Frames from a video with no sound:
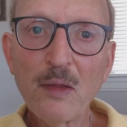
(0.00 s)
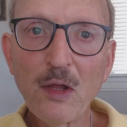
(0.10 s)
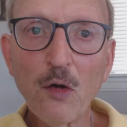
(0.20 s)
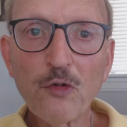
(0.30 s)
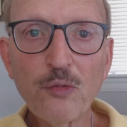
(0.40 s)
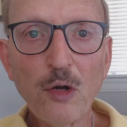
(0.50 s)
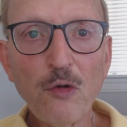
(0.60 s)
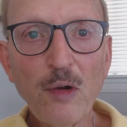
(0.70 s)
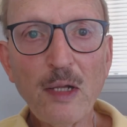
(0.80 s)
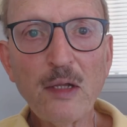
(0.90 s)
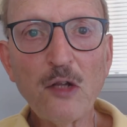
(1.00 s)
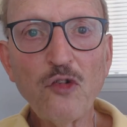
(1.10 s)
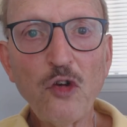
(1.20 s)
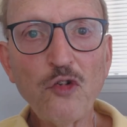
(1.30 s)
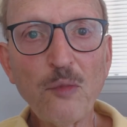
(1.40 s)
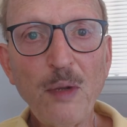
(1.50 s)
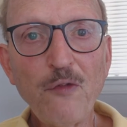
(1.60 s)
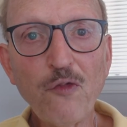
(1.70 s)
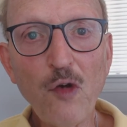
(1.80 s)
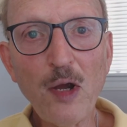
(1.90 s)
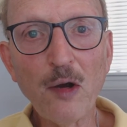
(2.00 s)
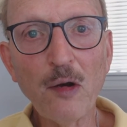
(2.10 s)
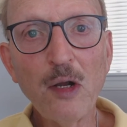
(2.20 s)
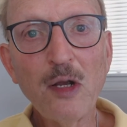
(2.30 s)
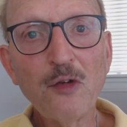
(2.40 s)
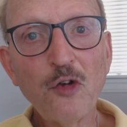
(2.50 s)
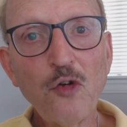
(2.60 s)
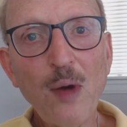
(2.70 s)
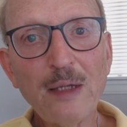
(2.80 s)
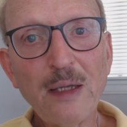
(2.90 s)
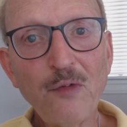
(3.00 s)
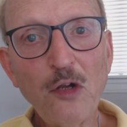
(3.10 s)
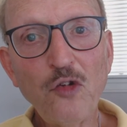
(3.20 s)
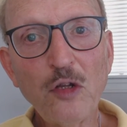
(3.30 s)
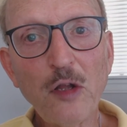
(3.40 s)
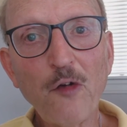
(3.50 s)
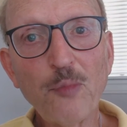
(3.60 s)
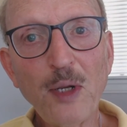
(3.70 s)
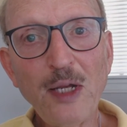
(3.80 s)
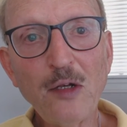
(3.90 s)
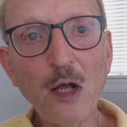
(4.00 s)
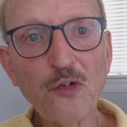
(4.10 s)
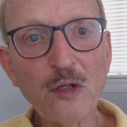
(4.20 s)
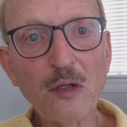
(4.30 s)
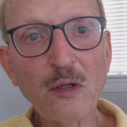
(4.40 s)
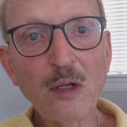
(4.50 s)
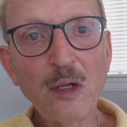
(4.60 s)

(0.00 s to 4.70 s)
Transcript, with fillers: They also agreed that she should be freer to do activities she loves but he doesn't,